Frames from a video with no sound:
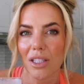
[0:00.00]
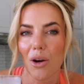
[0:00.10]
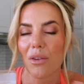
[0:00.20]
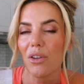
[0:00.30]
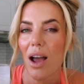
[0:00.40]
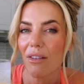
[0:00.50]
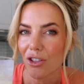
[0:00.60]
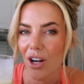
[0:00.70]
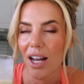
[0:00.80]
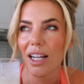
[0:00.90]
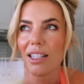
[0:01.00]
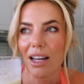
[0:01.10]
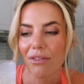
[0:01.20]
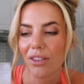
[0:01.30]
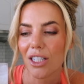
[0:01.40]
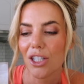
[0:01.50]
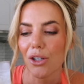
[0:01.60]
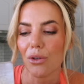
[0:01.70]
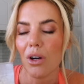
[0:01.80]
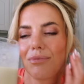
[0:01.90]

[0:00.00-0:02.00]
So if you haven't tried it, definitely do.